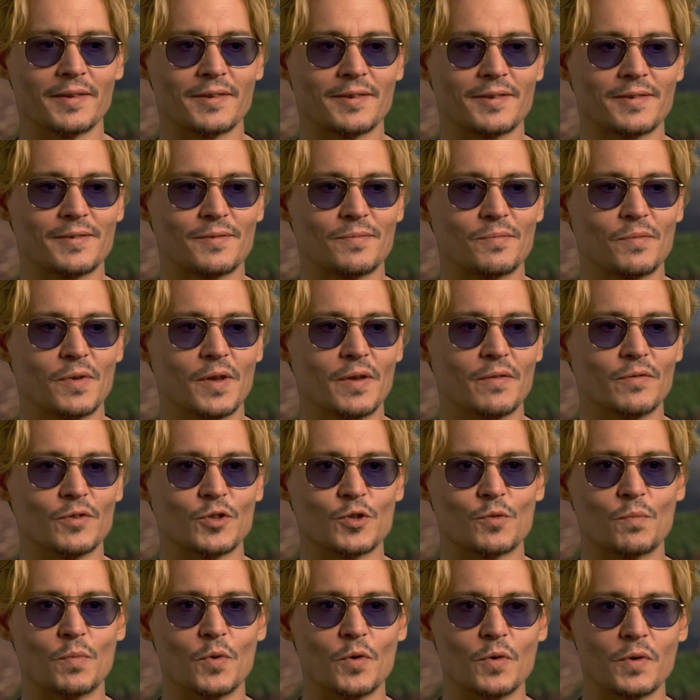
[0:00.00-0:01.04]
it's even
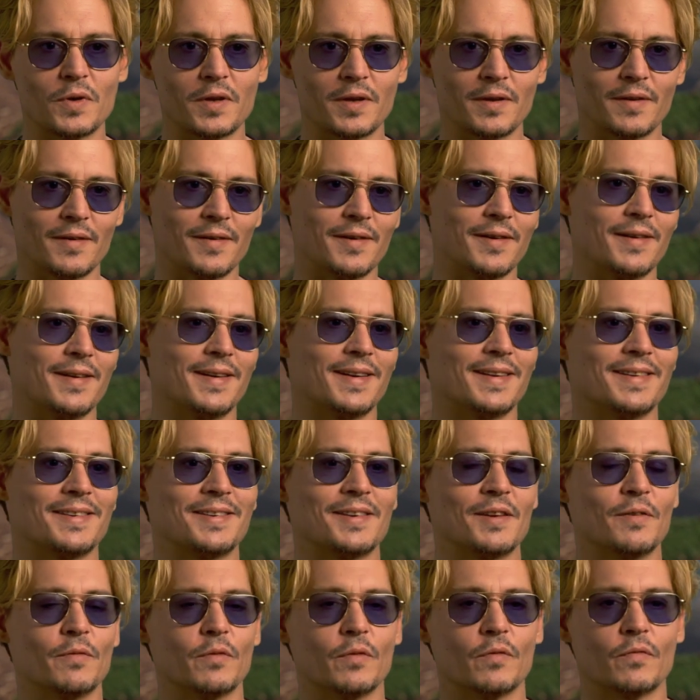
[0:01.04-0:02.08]
spookier, and
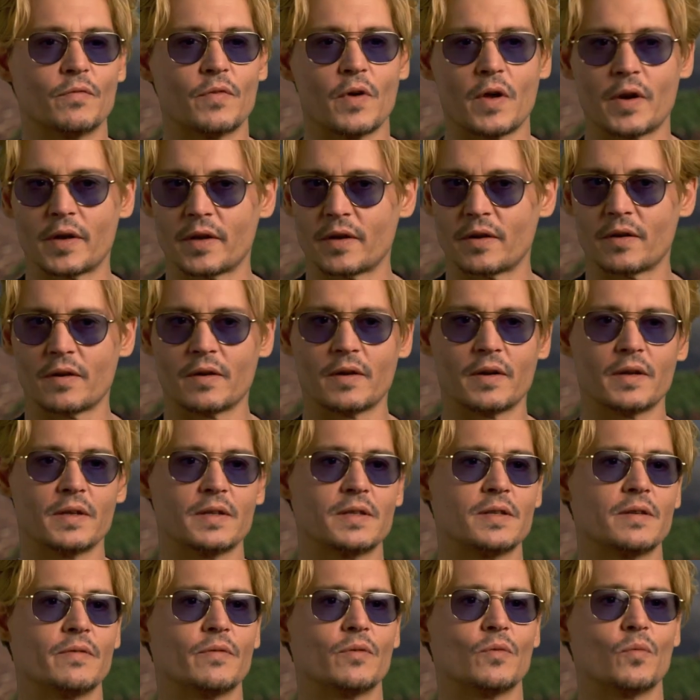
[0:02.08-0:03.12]
it's even funnier, and
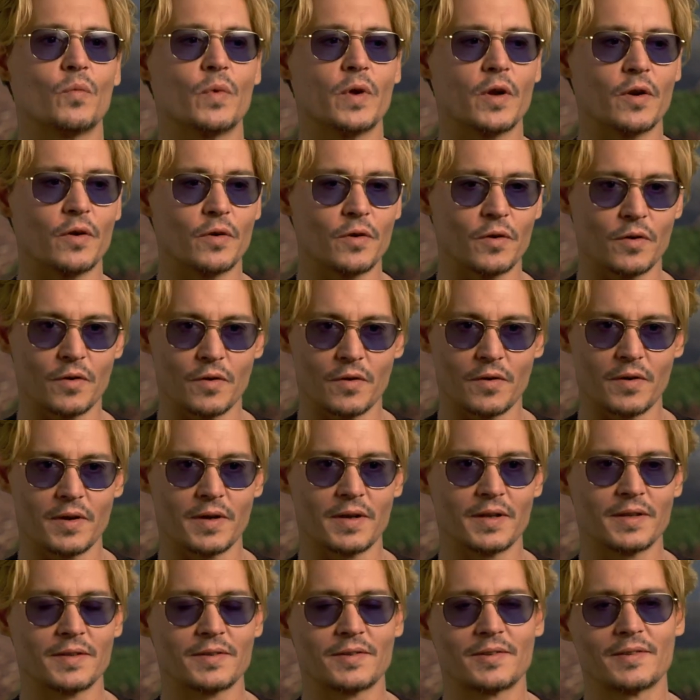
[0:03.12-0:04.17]
it's even weirder,
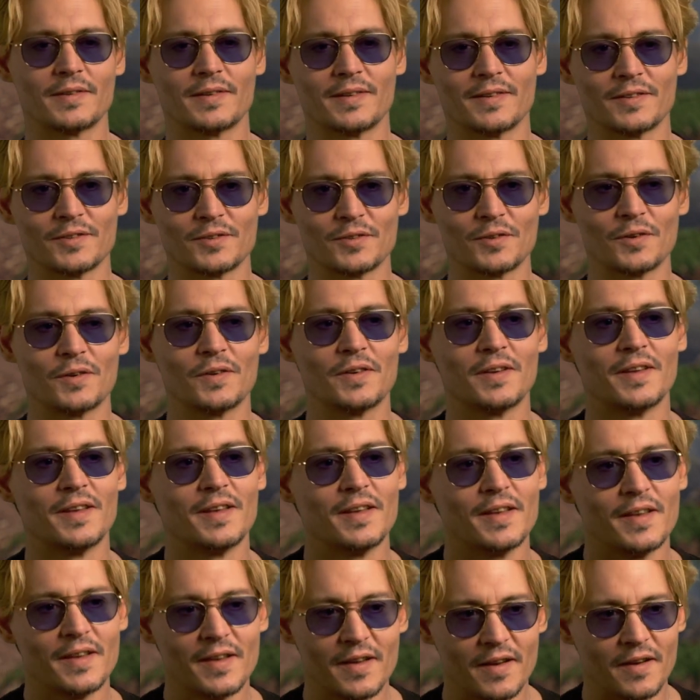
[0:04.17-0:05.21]
and it's, you know, so
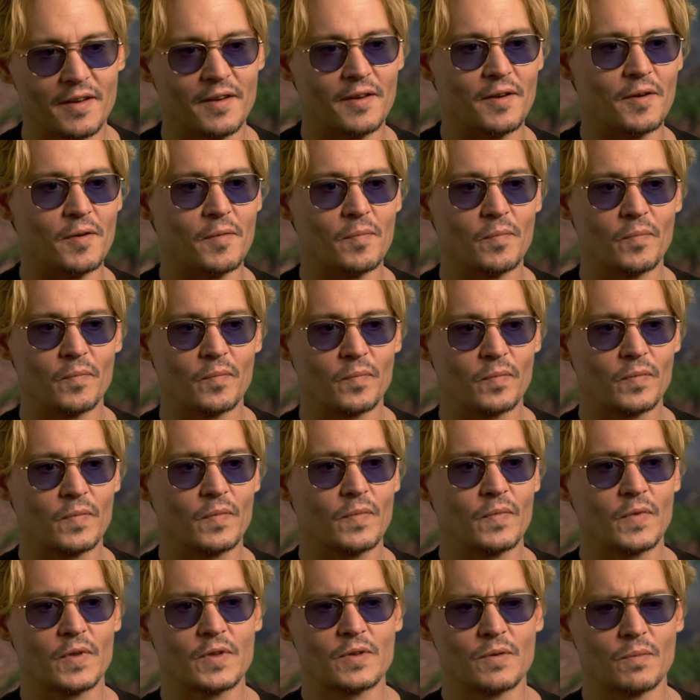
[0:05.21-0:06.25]
um,
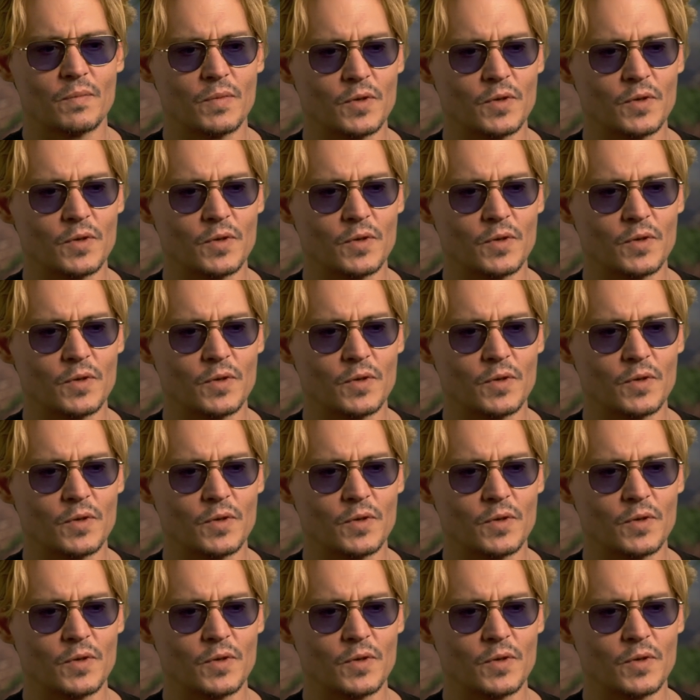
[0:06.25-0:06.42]
it's a